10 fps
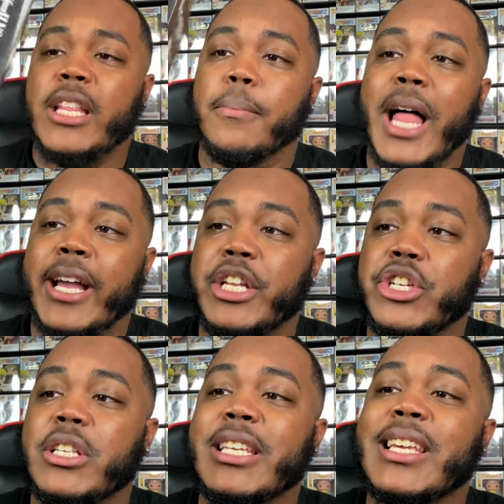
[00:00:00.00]
in the black
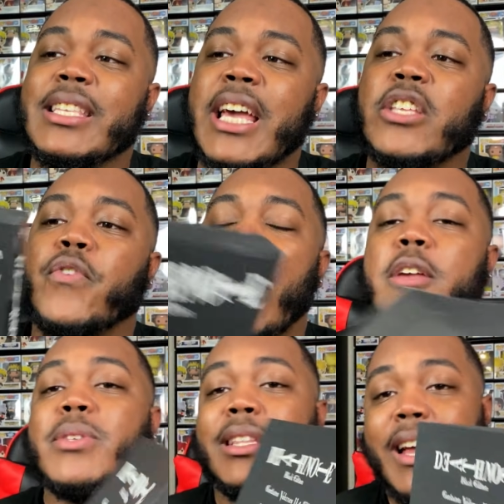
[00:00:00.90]
edition. This contains
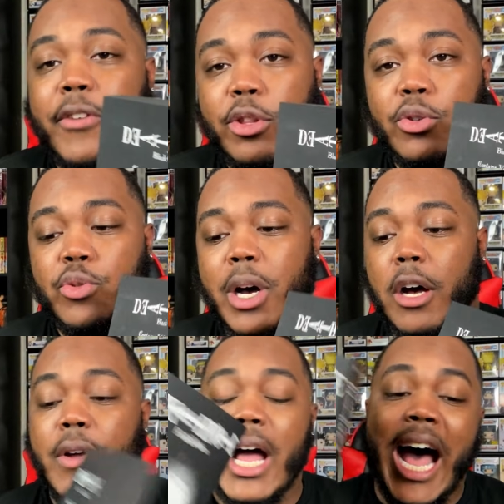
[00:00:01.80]
volumes 11 through
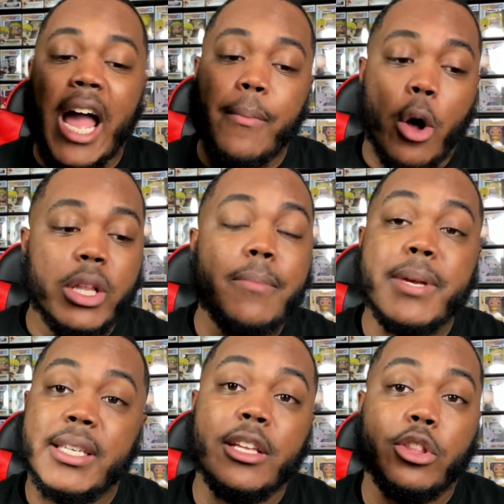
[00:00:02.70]
12. I'm only
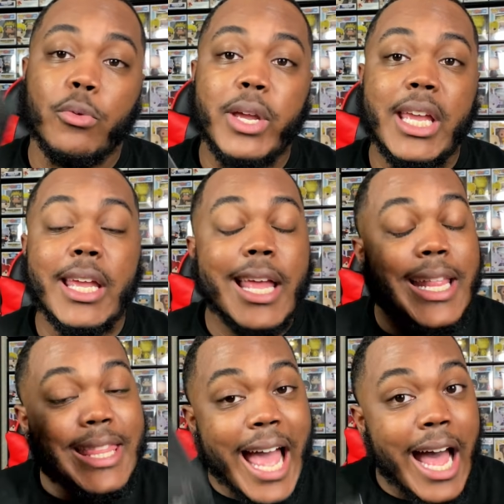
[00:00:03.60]
missing 3
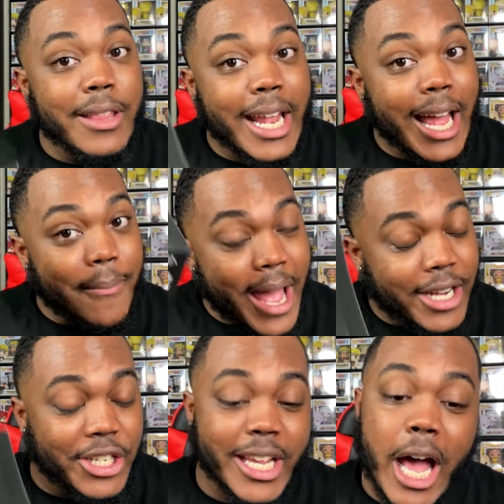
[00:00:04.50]
now that I'm
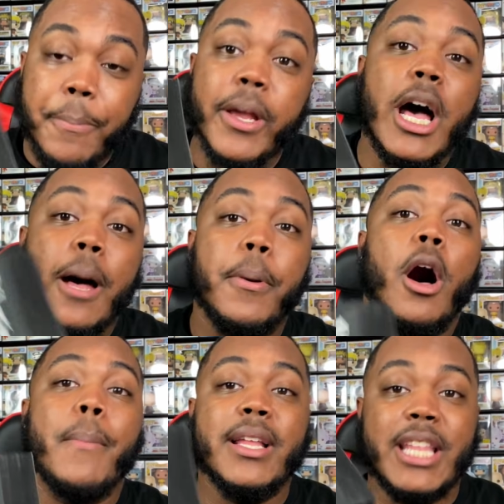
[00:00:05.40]
actually upping up
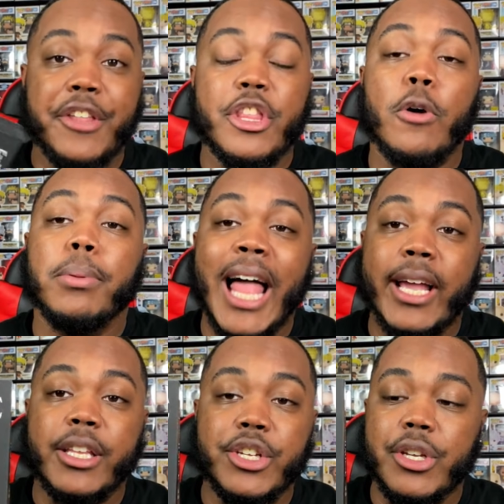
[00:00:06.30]
on my Death Note
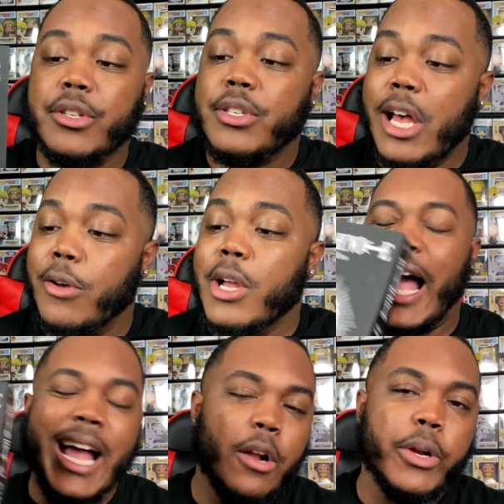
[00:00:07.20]
black edition, so
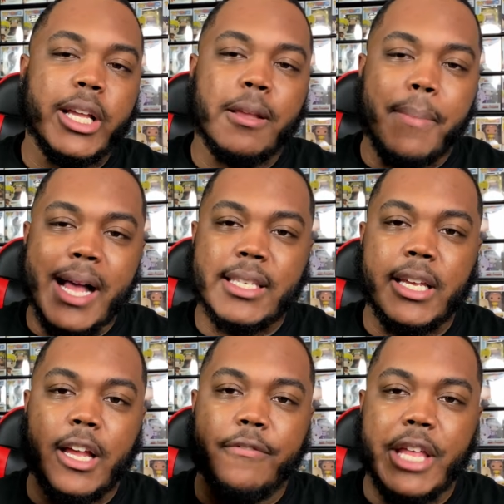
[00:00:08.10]
I kind of want to get the box
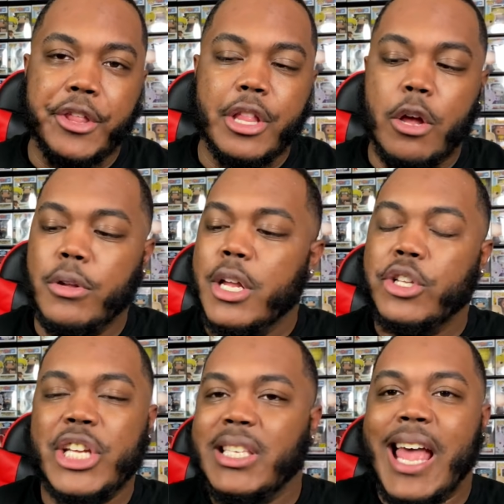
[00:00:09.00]
set of Death Note
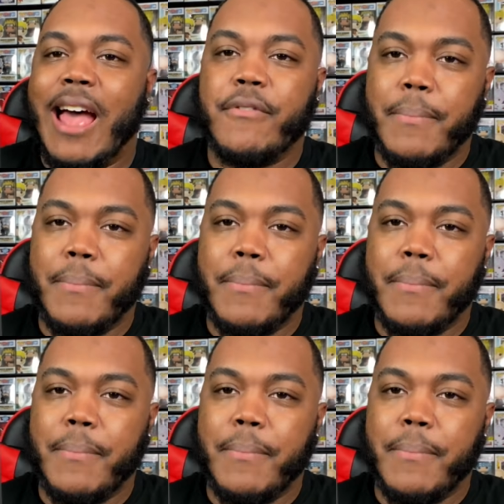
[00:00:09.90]
just to have